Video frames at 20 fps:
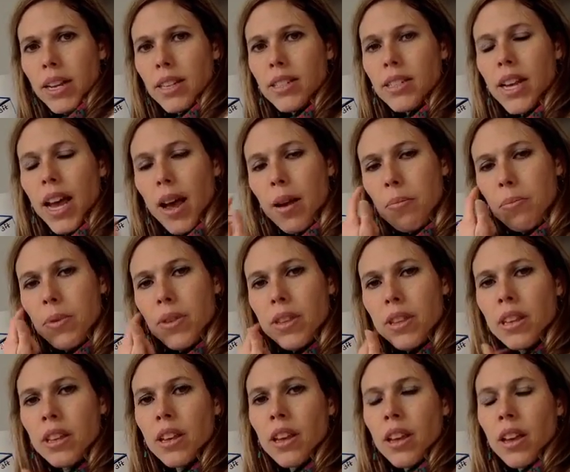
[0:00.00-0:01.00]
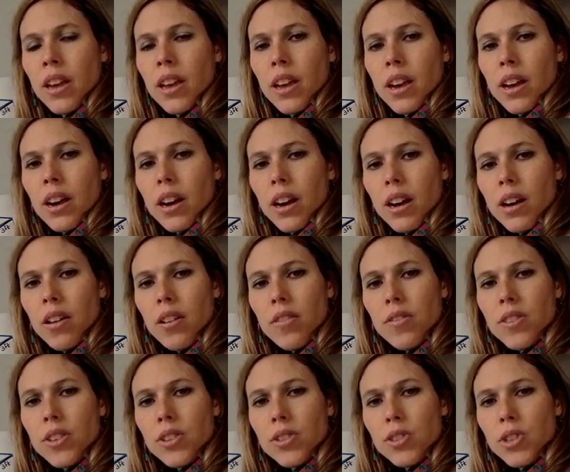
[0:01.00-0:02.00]
depth
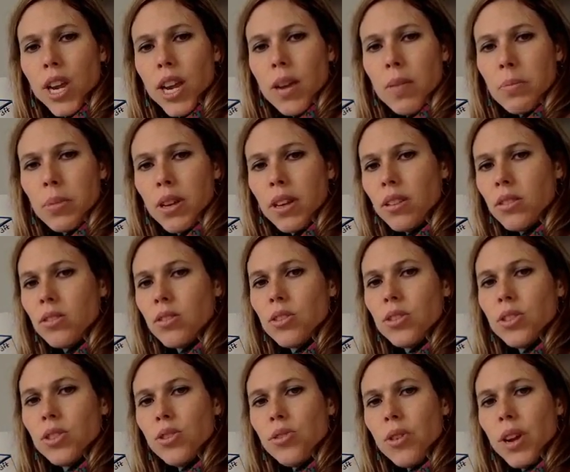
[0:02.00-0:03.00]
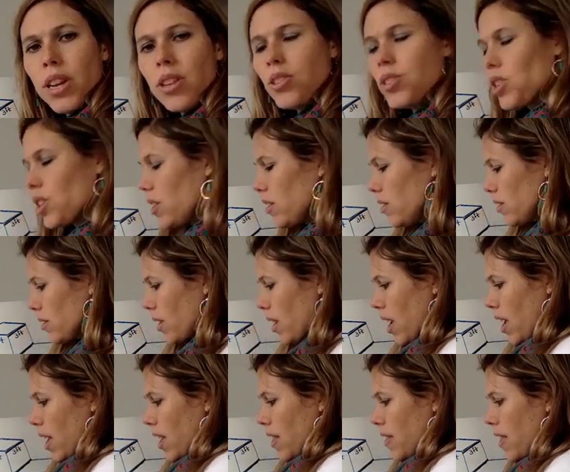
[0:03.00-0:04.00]
of the shape is 2 inches,
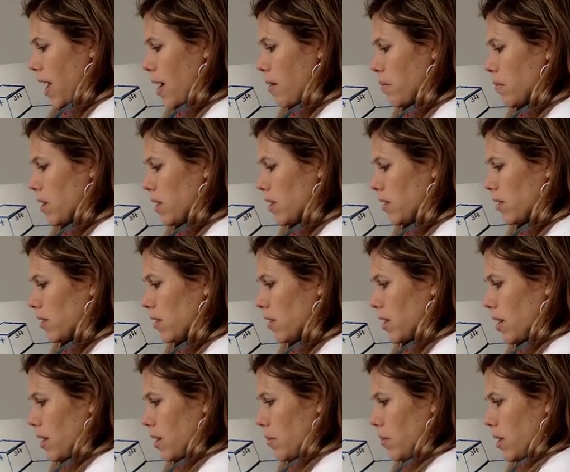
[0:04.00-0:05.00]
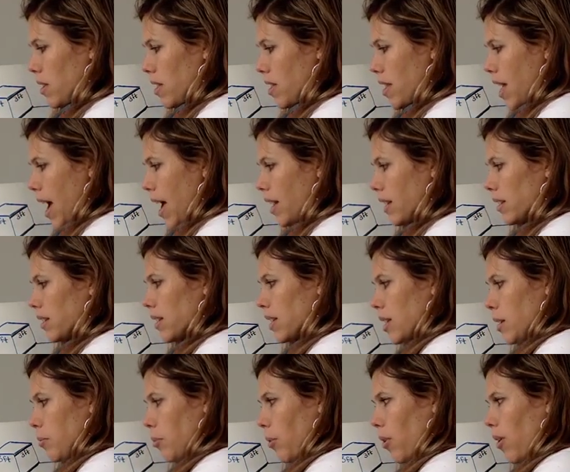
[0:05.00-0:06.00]
that means it's going to be that
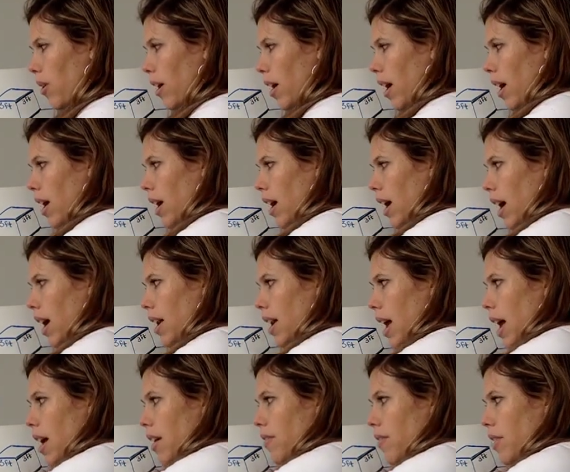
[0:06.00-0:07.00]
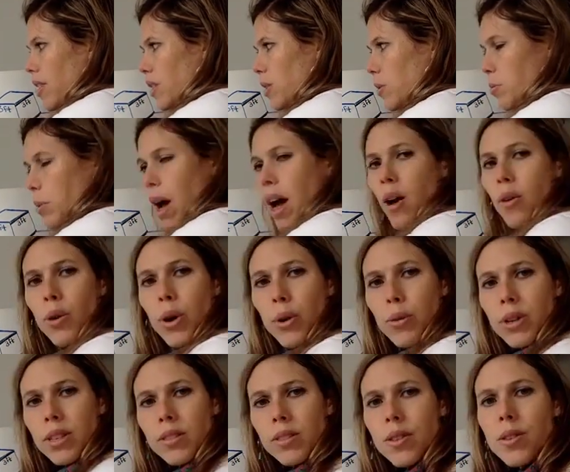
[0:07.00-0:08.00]
deep on every spot where
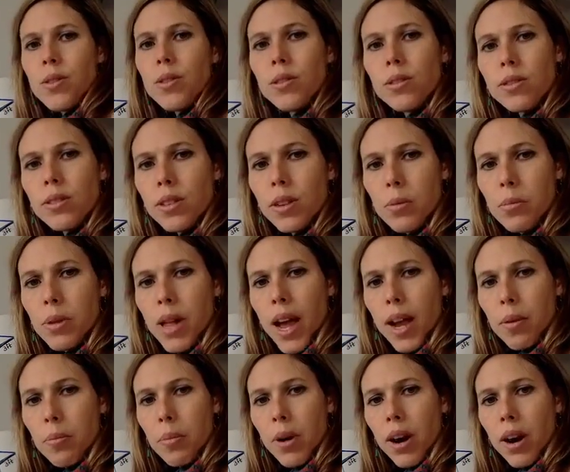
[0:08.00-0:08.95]
we see those little black